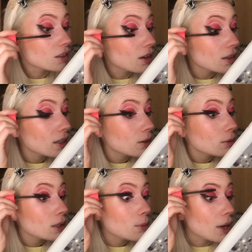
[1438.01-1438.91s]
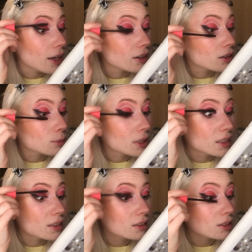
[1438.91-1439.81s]
Not that it really matters
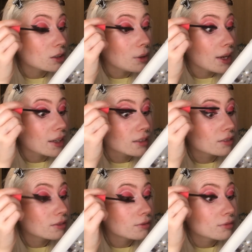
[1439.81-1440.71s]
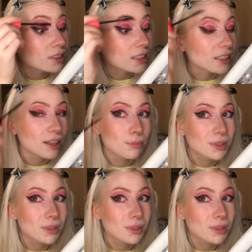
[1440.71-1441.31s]
because you can't see them